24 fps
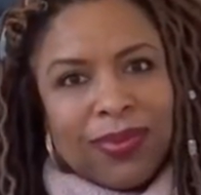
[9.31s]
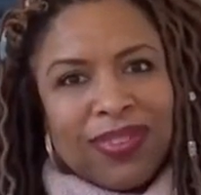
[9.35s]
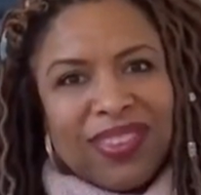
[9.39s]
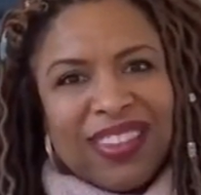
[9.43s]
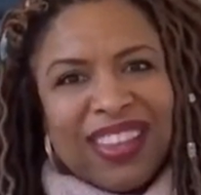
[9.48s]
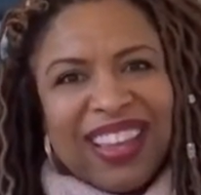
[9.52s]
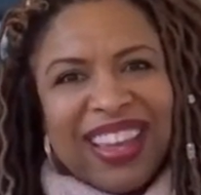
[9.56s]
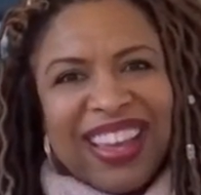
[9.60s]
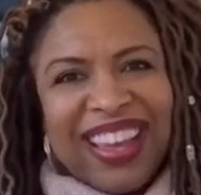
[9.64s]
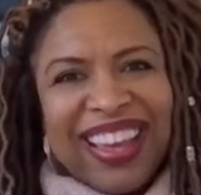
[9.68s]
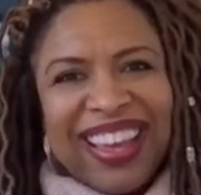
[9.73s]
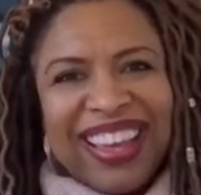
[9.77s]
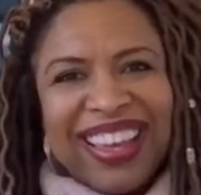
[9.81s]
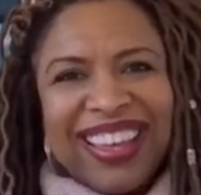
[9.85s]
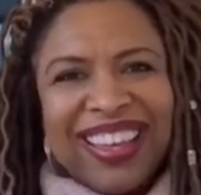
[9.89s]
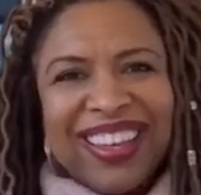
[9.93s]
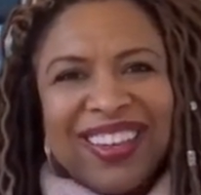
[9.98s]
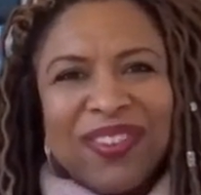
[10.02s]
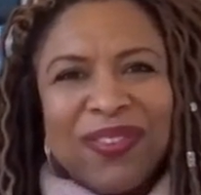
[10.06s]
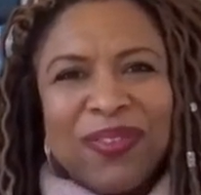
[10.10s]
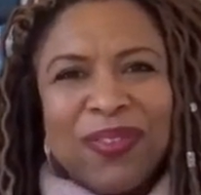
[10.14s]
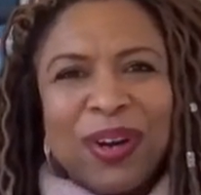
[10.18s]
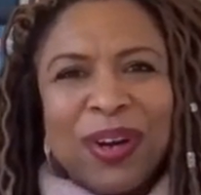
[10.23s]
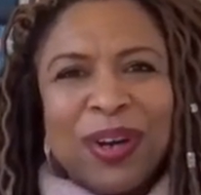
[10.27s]
Hey,
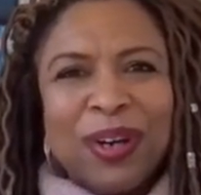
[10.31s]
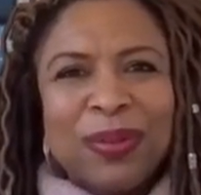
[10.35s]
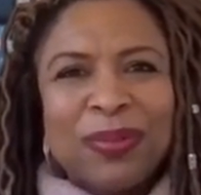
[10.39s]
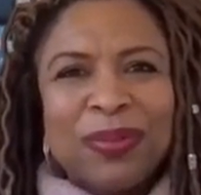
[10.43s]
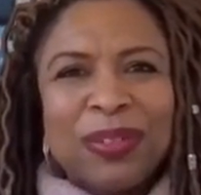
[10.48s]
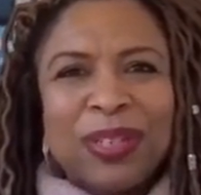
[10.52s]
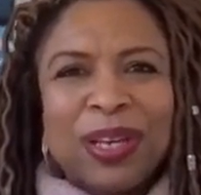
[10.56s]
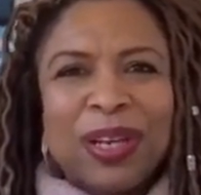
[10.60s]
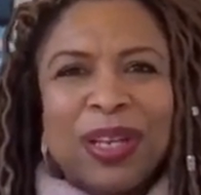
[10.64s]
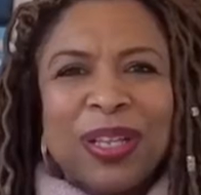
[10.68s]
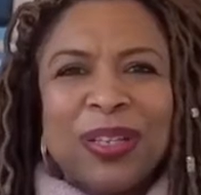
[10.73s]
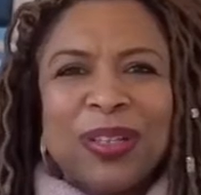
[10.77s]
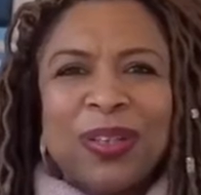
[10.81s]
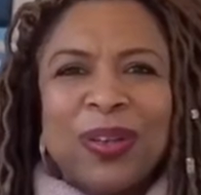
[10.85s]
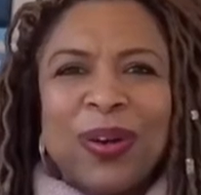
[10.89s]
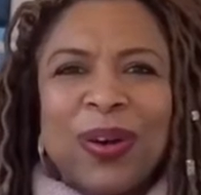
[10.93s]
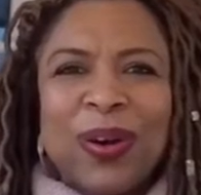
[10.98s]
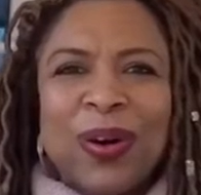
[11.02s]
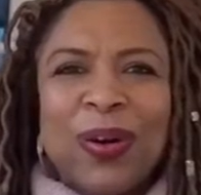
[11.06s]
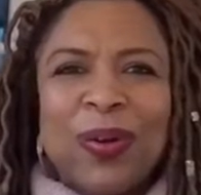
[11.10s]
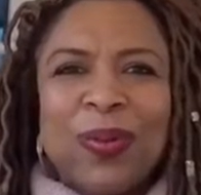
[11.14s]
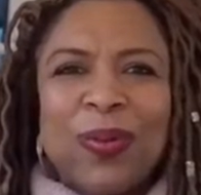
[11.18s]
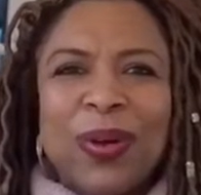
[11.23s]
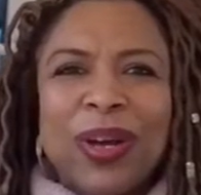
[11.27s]
welcome to Hell in a
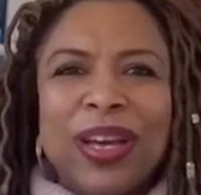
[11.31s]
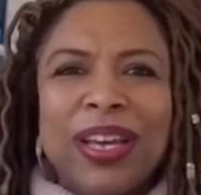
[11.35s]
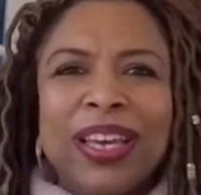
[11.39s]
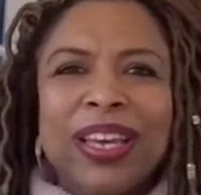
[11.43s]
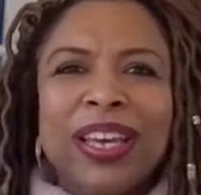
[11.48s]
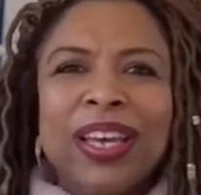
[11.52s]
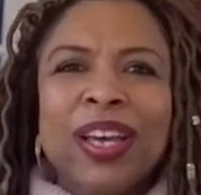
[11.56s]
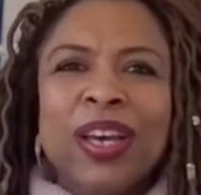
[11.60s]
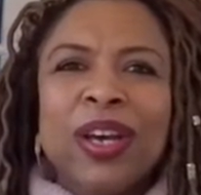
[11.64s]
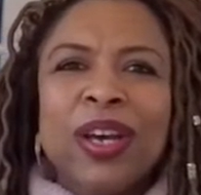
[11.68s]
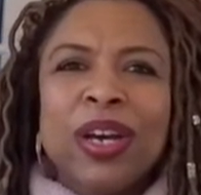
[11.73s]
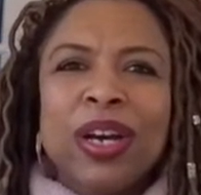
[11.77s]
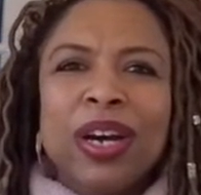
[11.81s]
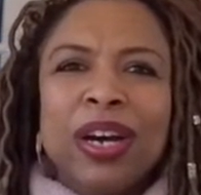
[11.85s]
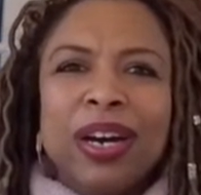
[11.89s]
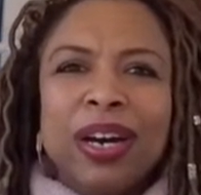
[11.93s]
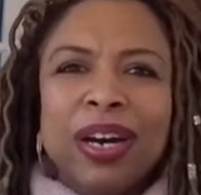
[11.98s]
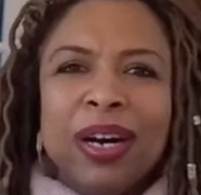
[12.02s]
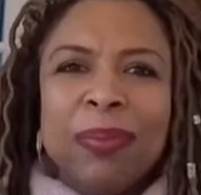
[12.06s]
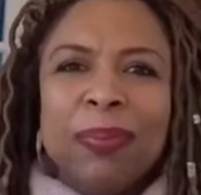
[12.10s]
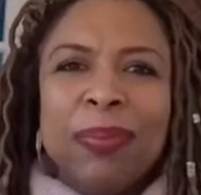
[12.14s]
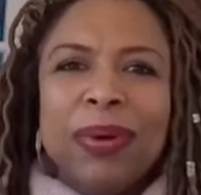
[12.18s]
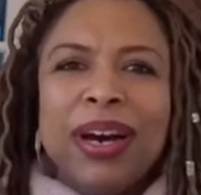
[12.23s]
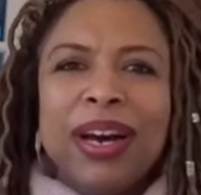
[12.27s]
Hallway, a
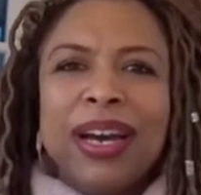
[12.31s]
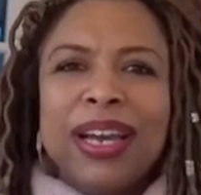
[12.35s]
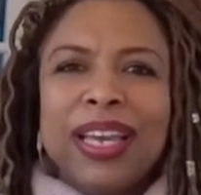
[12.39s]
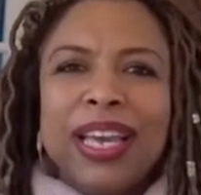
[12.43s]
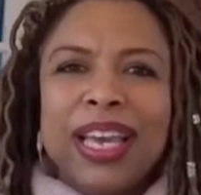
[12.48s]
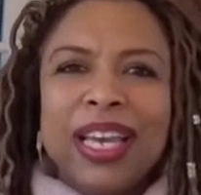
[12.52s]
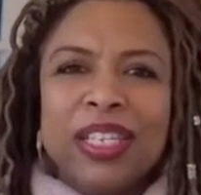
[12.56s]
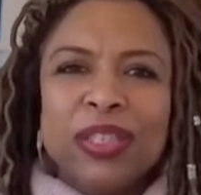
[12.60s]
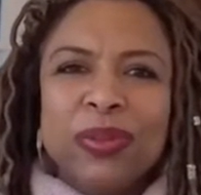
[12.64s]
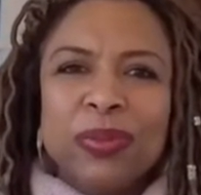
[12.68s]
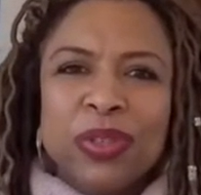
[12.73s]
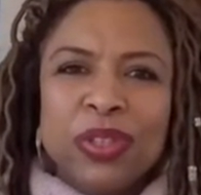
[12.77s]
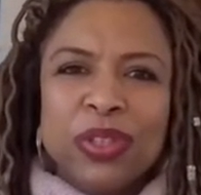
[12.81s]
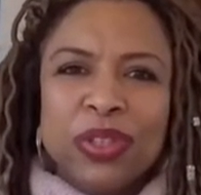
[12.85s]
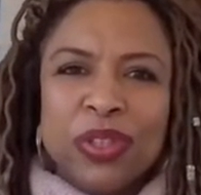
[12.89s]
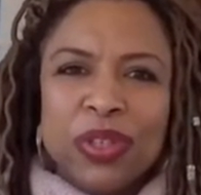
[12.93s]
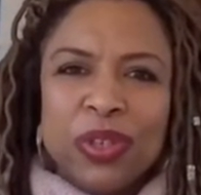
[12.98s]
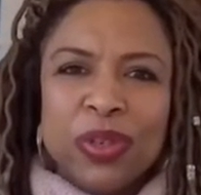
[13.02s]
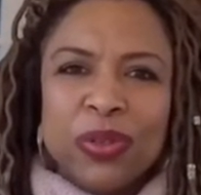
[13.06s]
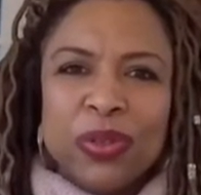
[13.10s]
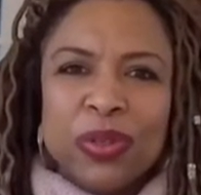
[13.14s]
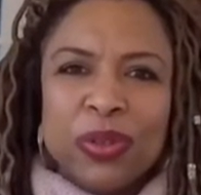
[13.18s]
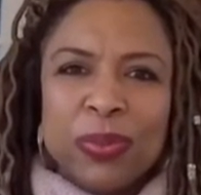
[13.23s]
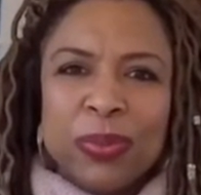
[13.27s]
podcast with your
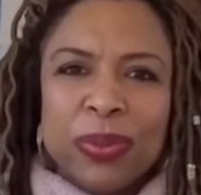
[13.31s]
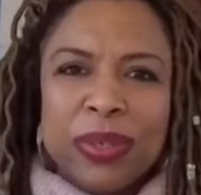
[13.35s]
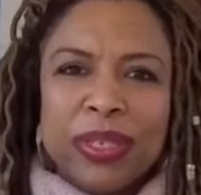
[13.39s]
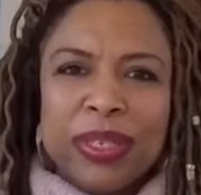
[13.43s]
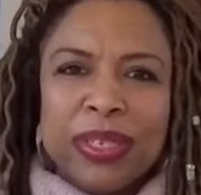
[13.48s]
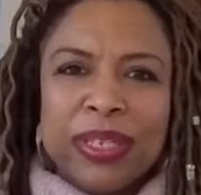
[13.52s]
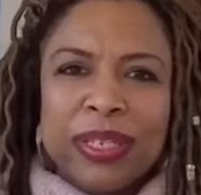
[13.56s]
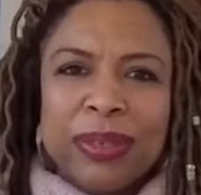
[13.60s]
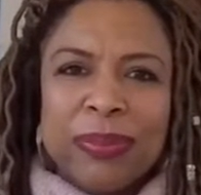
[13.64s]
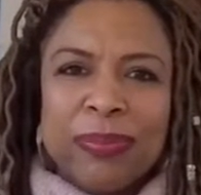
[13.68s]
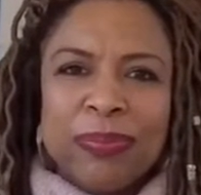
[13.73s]
host, Billy.